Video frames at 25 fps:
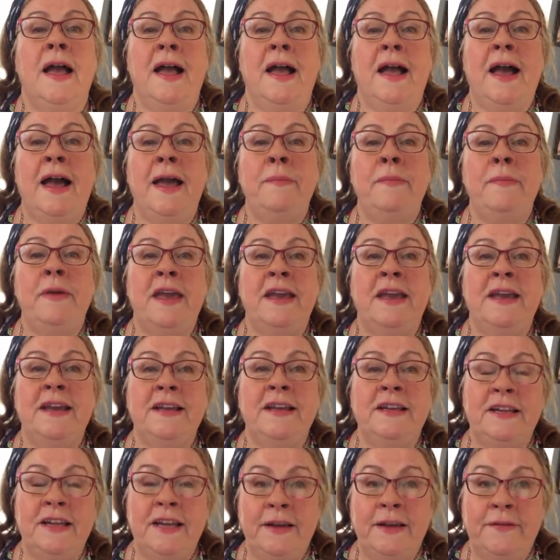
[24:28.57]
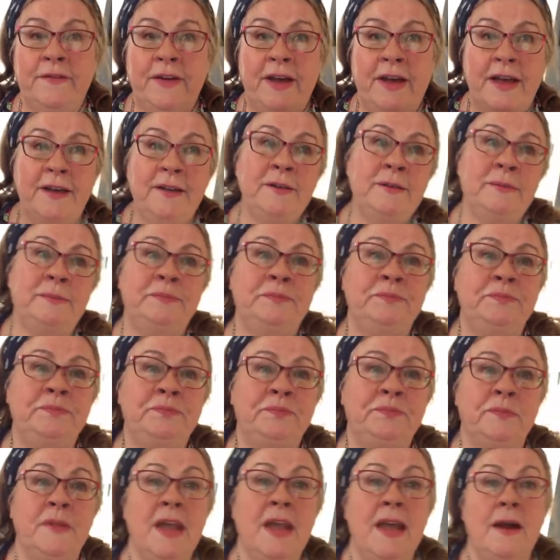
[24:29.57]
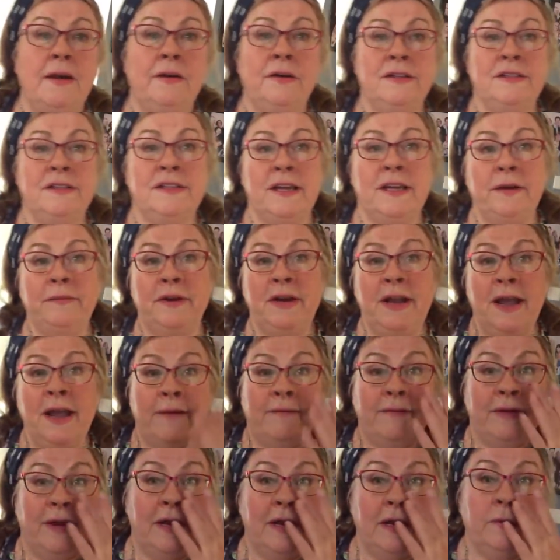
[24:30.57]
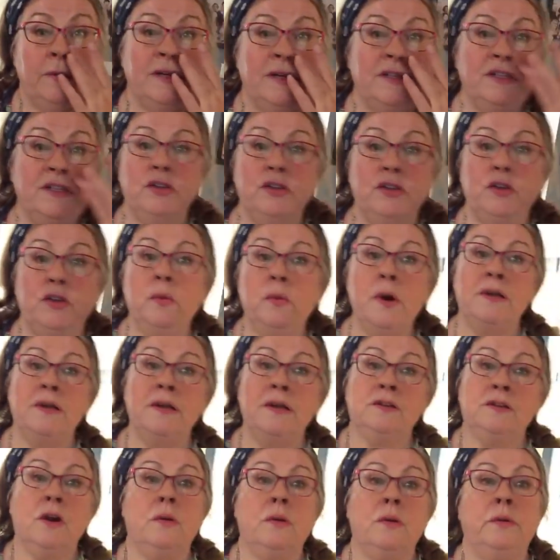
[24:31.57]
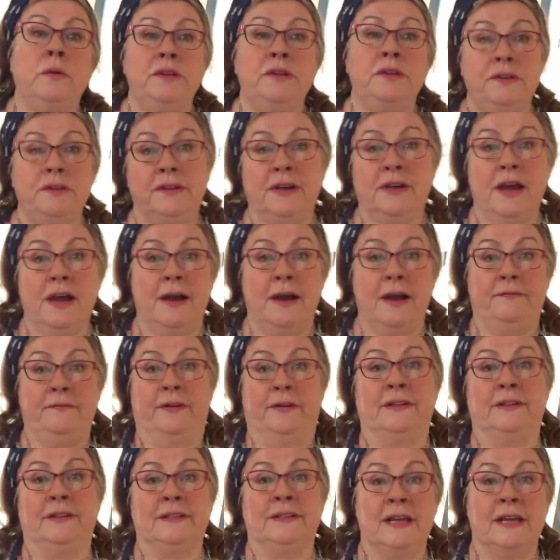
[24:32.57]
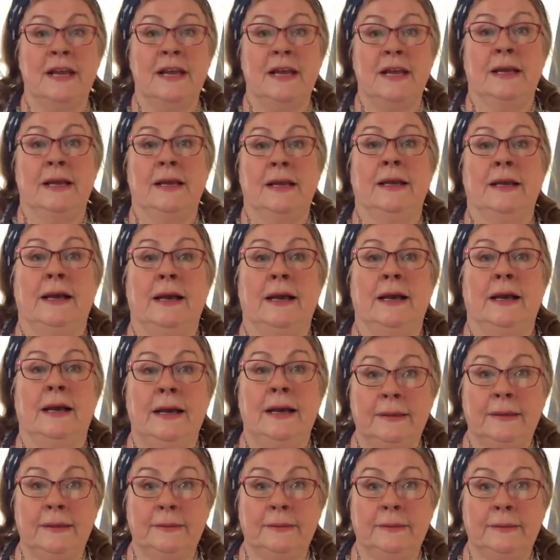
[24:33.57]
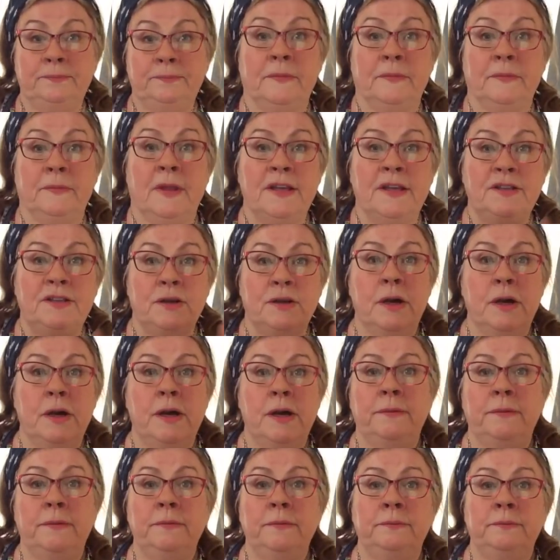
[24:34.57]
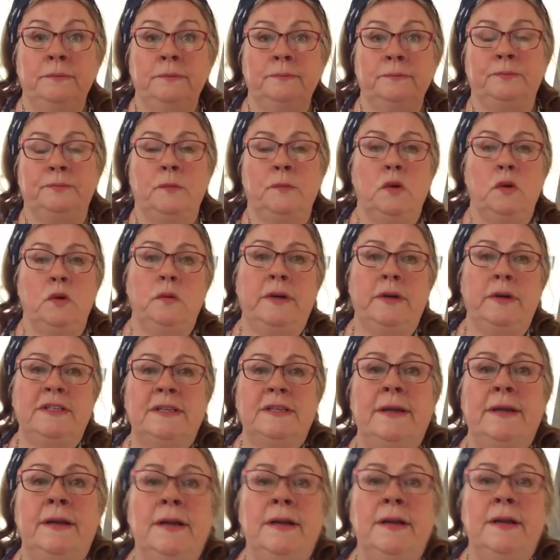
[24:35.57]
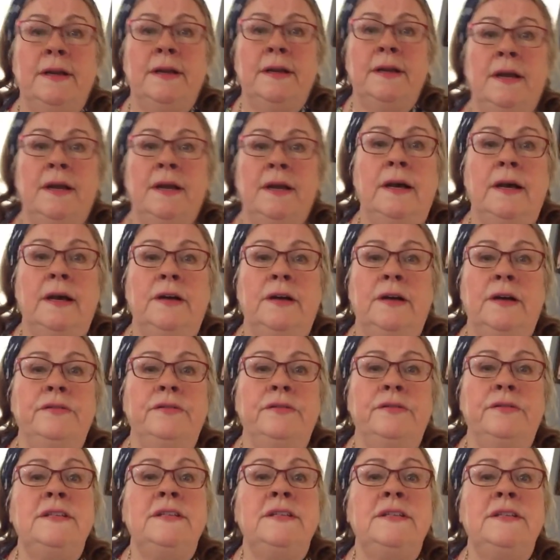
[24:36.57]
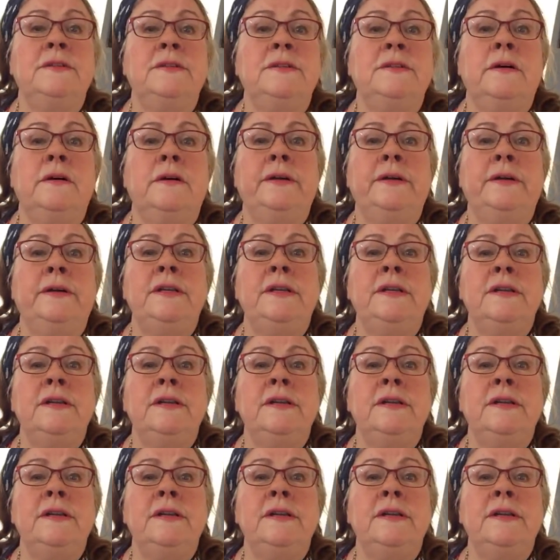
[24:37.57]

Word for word: Hi, Baking Diva. Now, does anyone have any questions? Who all is going to the conference? Um, I saw, who was it? Uh, Teresa was going.